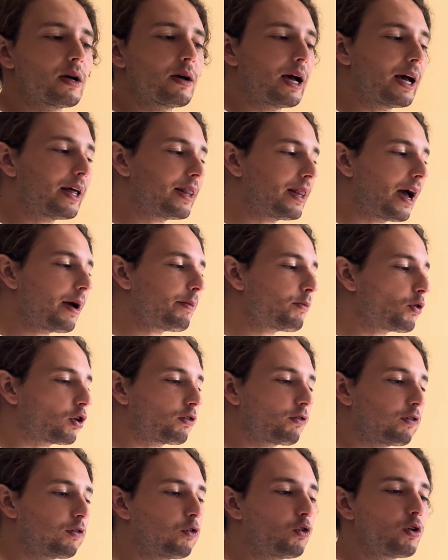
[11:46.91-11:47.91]
and I'm not
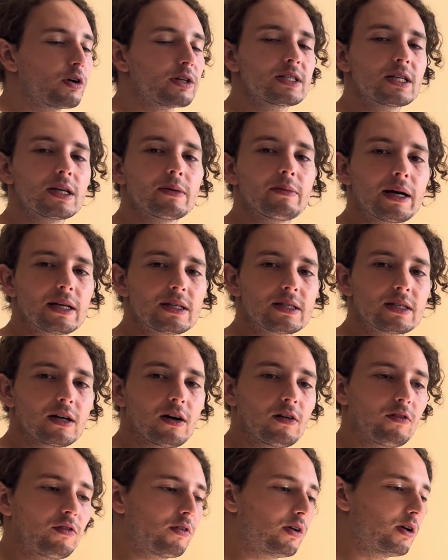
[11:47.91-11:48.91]
forcing
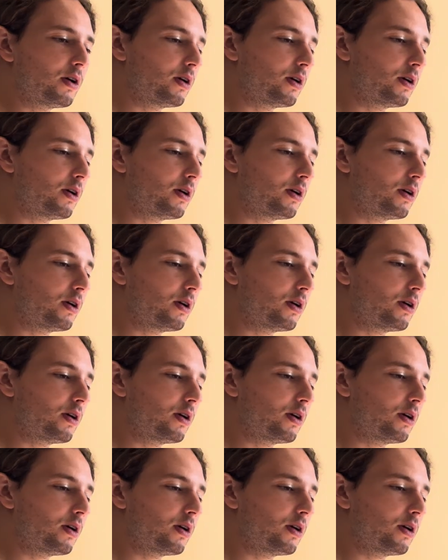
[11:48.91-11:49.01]
myself